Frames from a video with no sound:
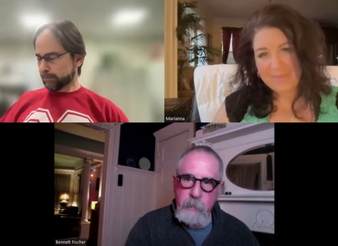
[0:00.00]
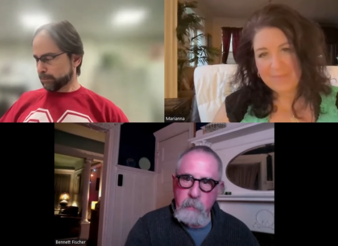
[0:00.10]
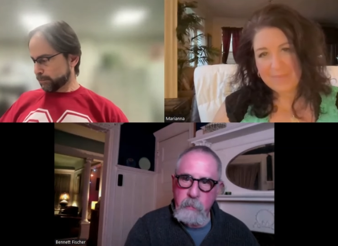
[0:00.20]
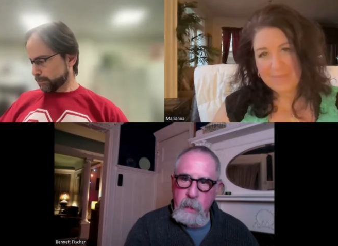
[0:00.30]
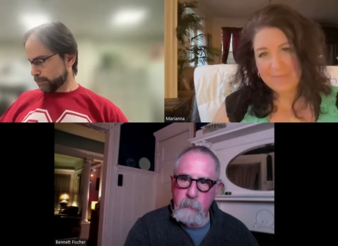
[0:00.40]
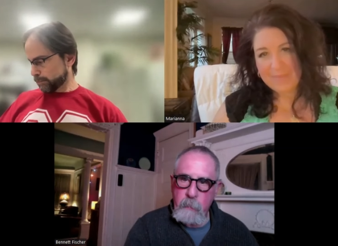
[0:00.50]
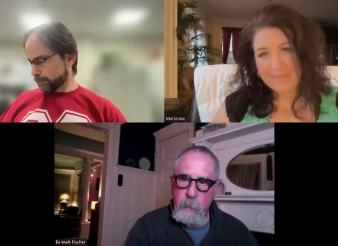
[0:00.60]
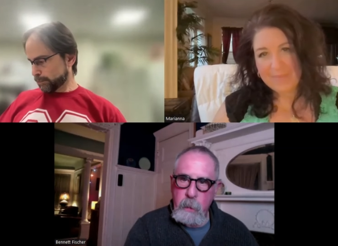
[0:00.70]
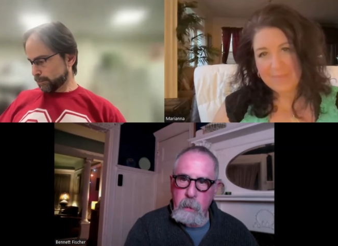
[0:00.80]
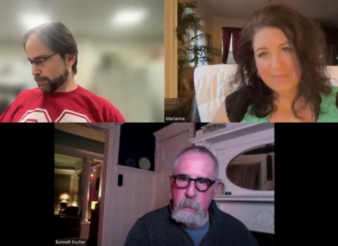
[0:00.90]
Speaker 1: of slate
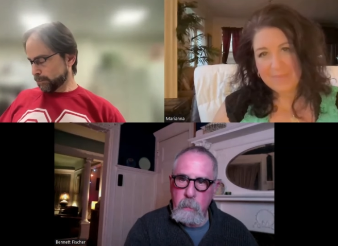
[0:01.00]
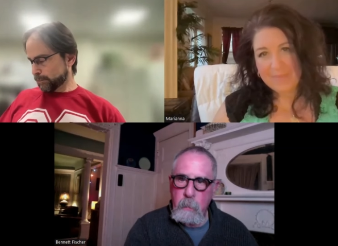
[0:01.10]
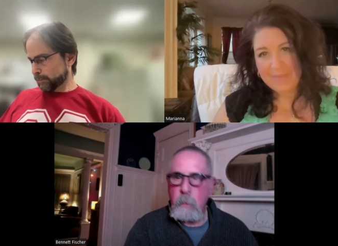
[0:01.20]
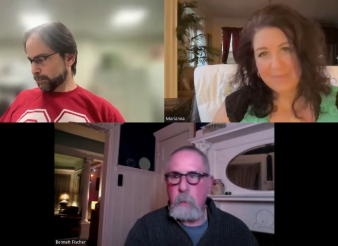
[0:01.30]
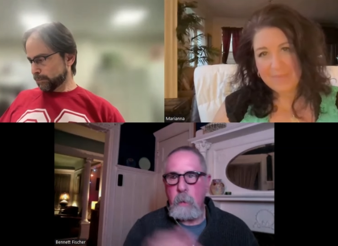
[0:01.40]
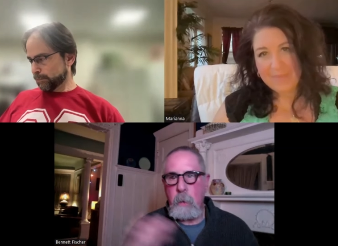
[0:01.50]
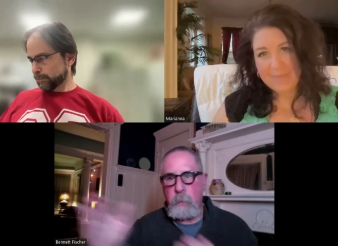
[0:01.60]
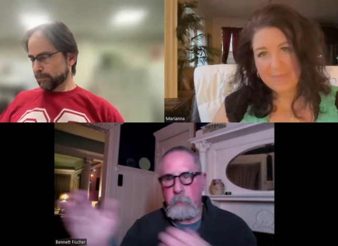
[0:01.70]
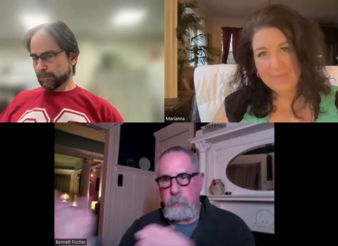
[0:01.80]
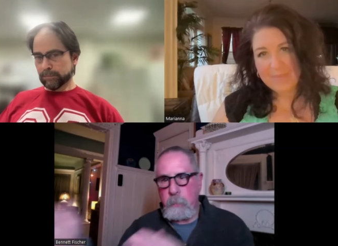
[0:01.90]
voting
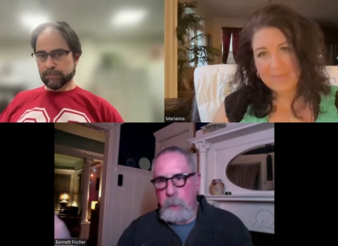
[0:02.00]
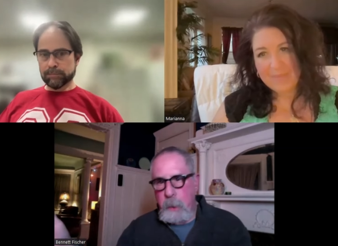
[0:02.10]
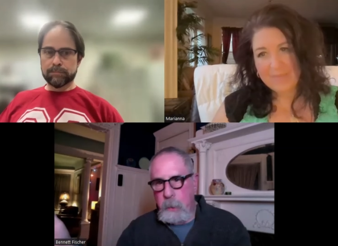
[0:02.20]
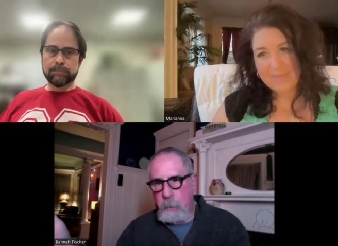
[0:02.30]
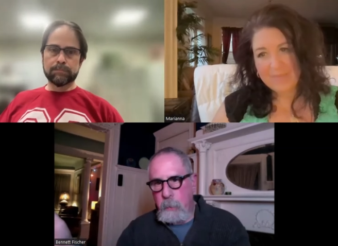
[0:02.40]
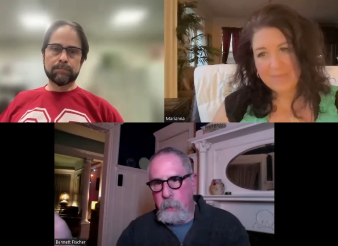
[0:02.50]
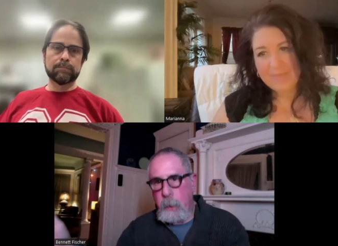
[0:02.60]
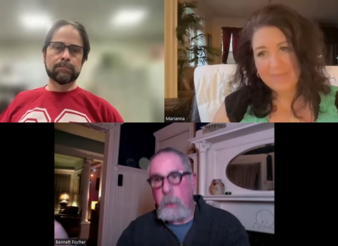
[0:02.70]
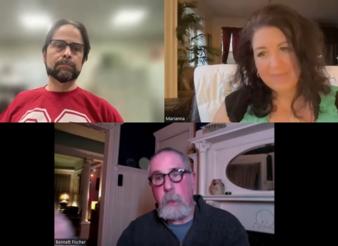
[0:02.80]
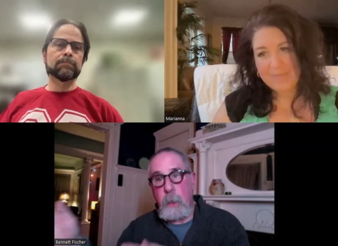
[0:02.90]
to beat Unity
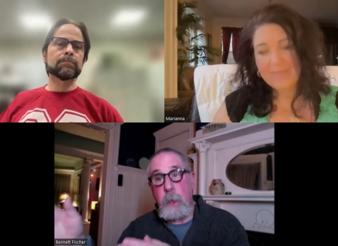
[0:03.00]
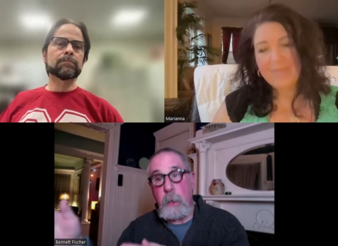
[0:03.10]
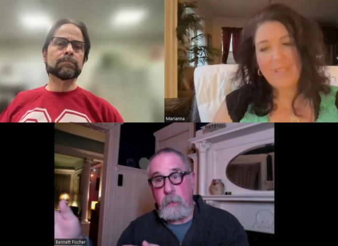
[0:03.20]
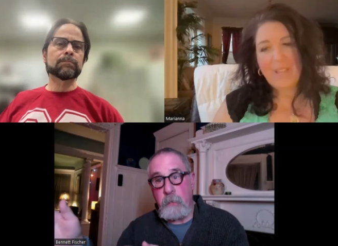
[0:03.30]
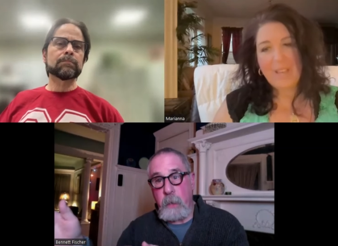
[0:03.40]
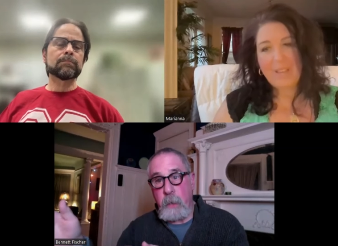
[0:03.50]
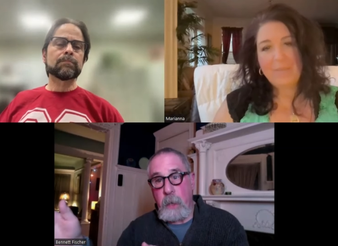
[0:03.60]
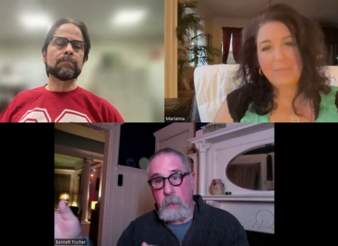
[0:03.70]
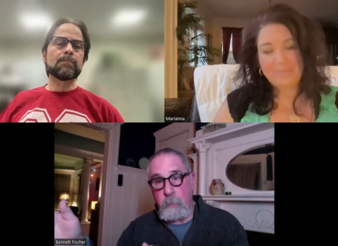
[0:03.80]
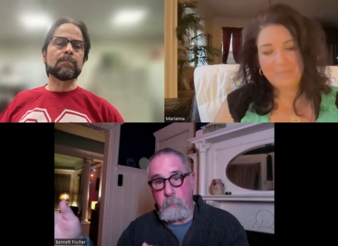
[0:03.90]
in this election. Got
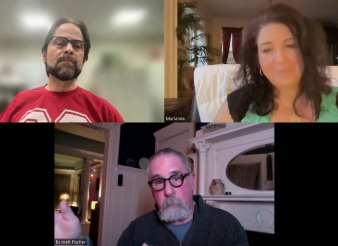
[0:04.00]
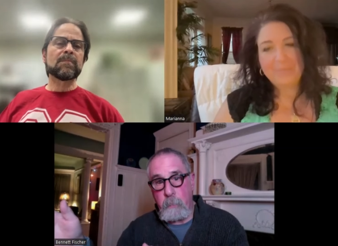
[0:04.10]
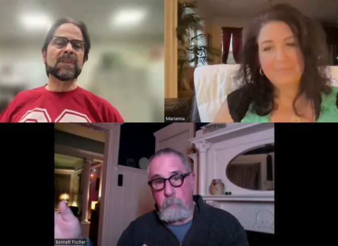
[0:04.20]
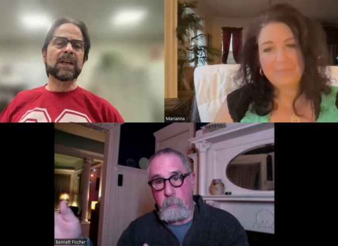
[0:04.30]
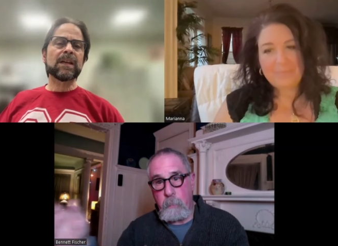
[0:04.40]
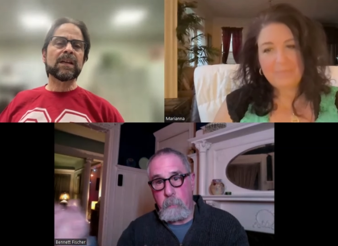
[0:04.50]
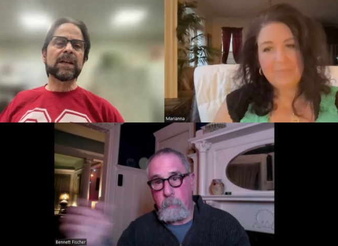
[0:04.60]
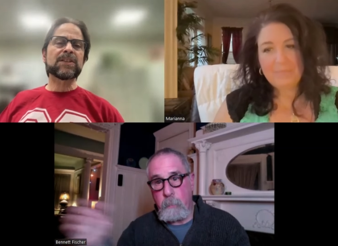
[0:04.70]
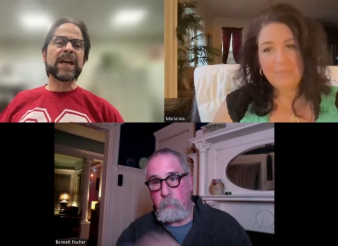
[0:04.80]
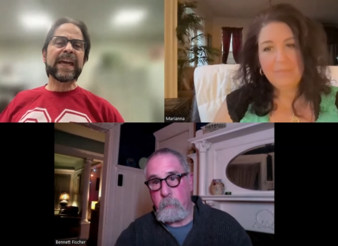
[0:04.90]
it.
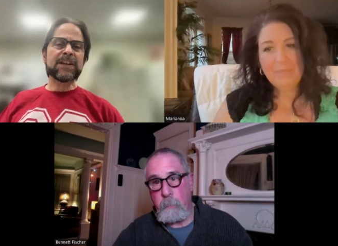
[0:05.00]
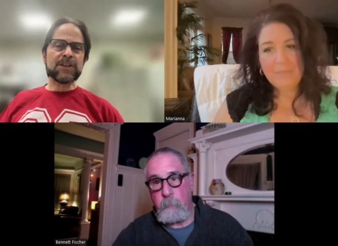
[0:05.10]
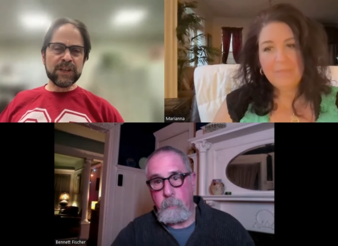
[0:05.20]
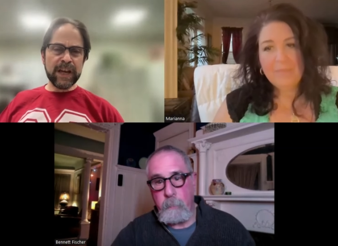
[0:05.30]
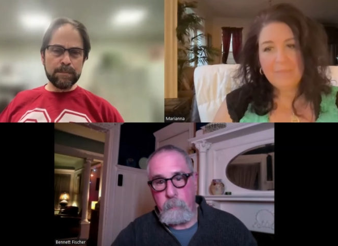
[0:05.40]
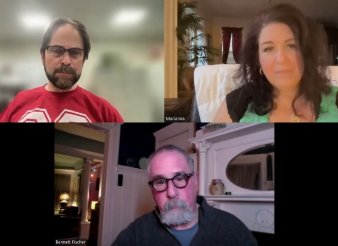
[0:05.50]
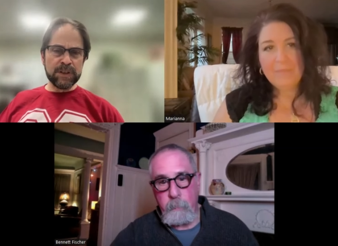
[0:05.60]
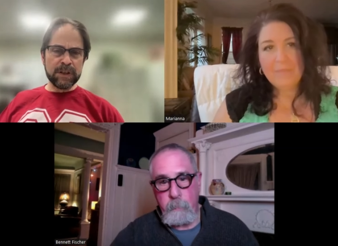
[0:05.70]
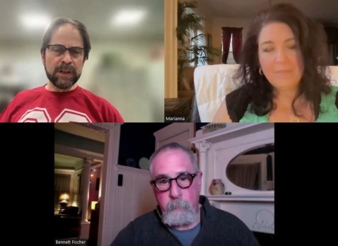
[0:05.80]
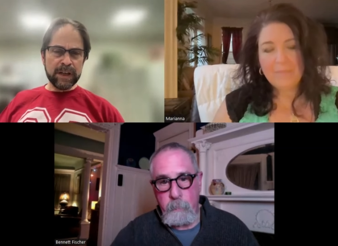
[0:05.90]
Speaker 2: Except
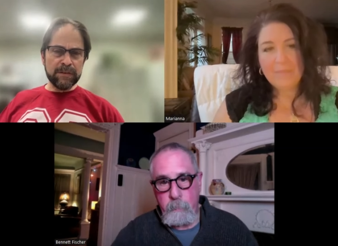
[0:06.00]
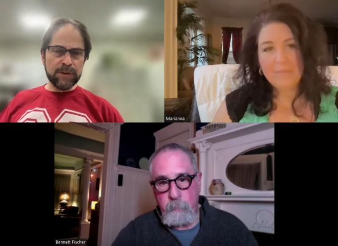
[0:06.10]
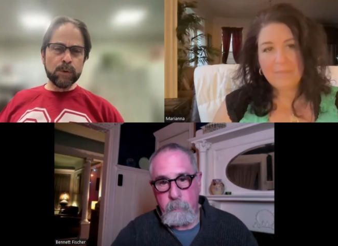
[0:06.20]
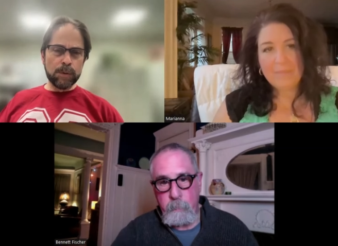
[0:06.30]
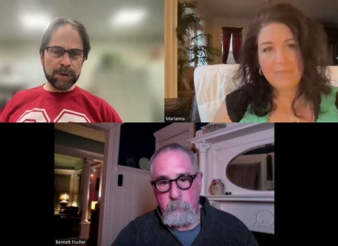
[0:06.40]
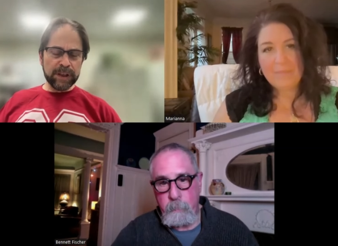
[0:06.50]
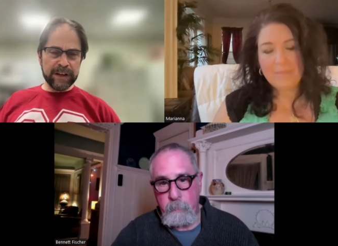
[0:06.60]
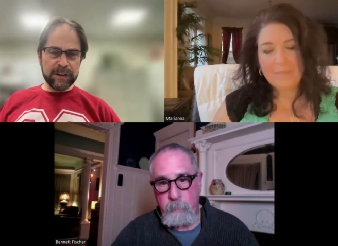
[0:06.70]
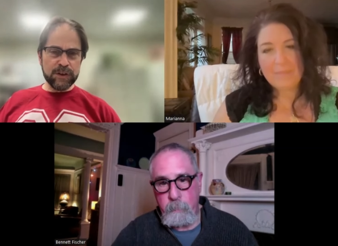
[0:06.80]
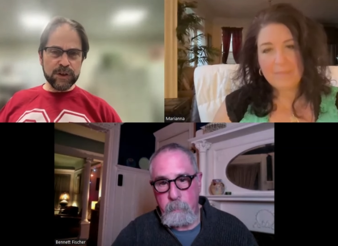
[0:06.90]
if you were planning
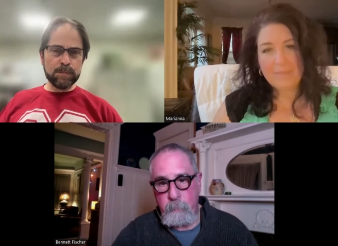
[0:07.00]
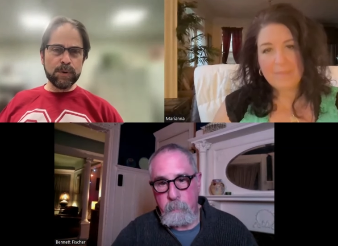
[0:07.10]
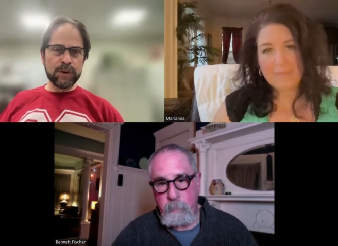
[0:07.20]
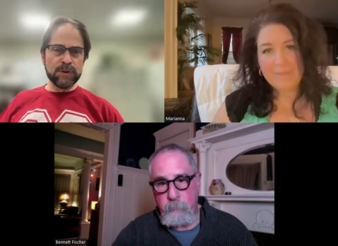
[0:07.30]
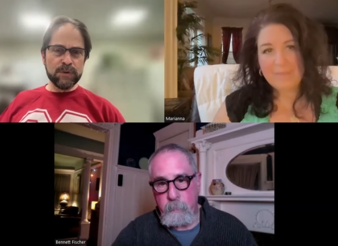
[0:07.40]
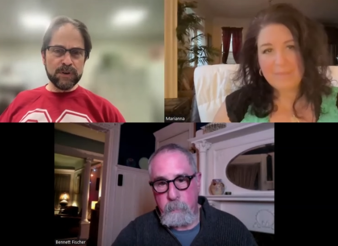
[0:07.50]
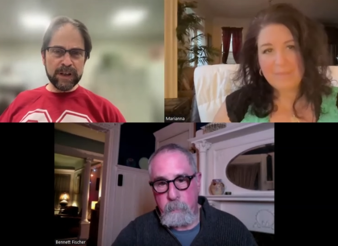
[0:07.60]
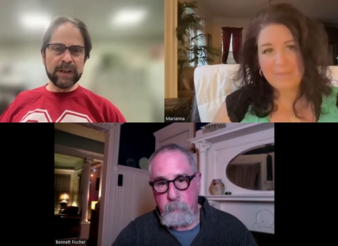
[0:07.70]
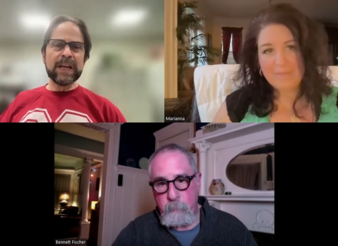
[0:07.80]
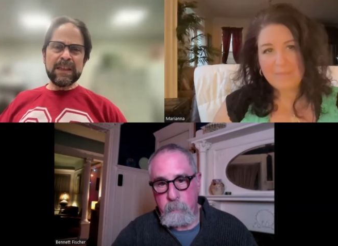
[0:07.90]
to support
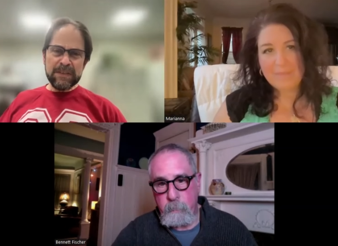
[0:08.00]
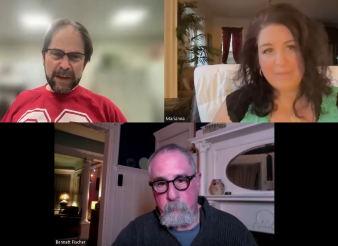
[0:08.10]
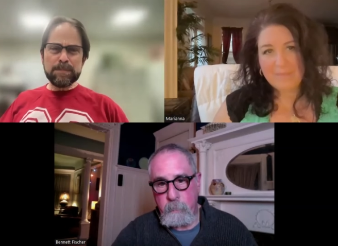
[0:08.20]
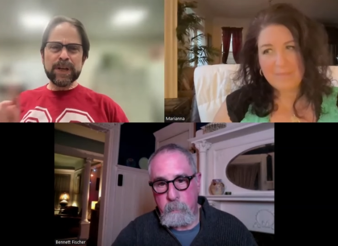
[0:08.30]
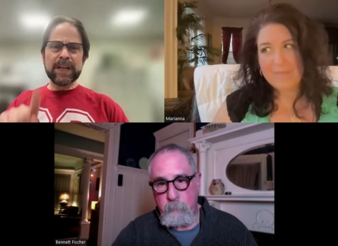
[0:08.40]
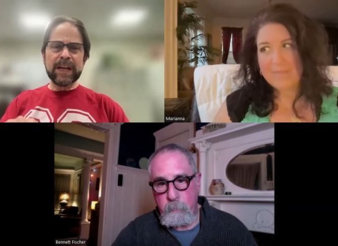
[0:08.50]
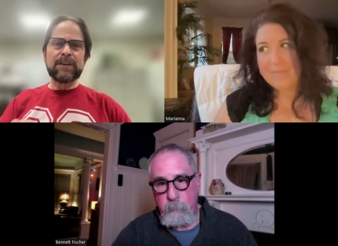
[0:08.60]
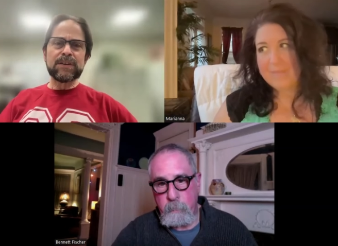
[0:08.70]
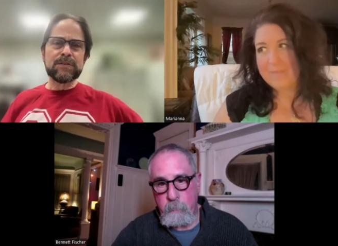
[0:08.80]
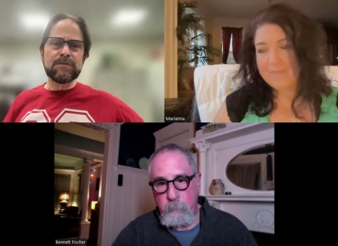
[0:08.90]
Unity, then picking out
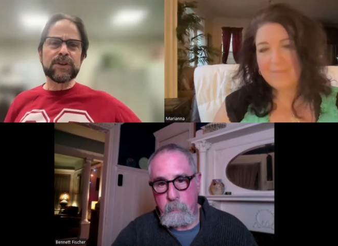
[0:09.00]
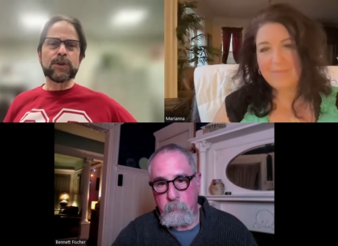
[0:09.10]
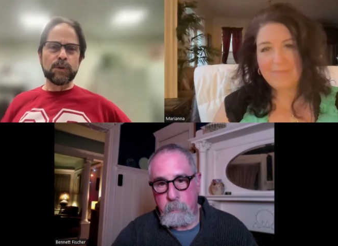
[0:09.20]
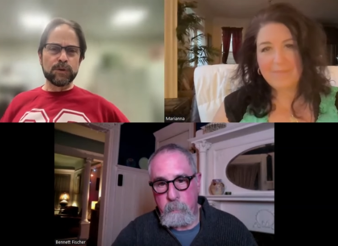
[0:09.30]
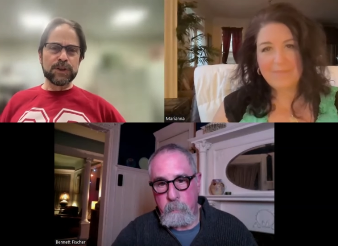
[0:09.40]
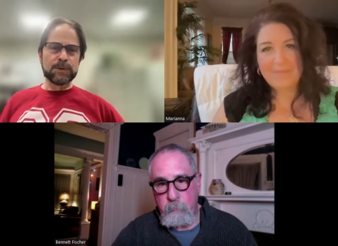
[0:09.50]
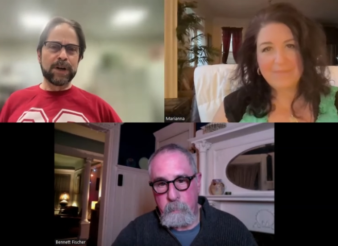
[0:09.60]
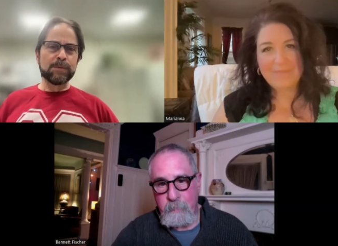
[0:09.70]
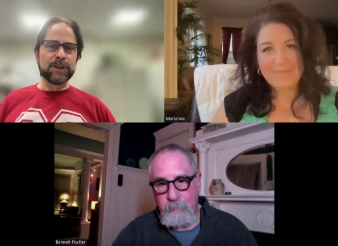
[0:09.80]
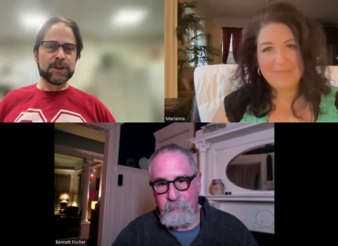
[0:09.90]
individuals is
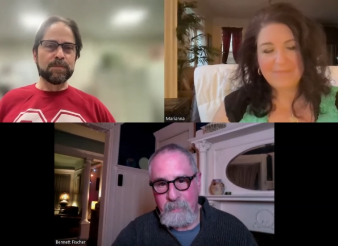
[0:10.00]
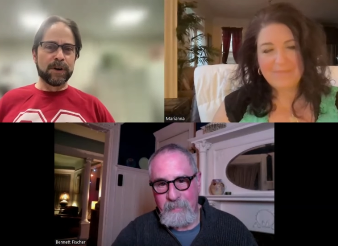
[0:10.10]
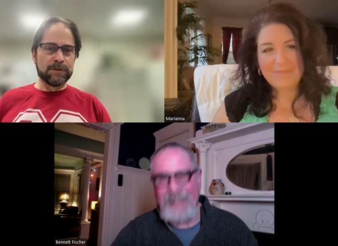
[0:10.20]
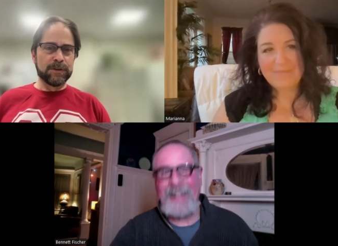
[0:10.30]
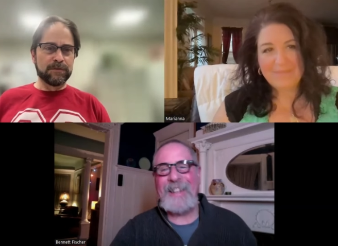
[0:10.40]
probably a smart thing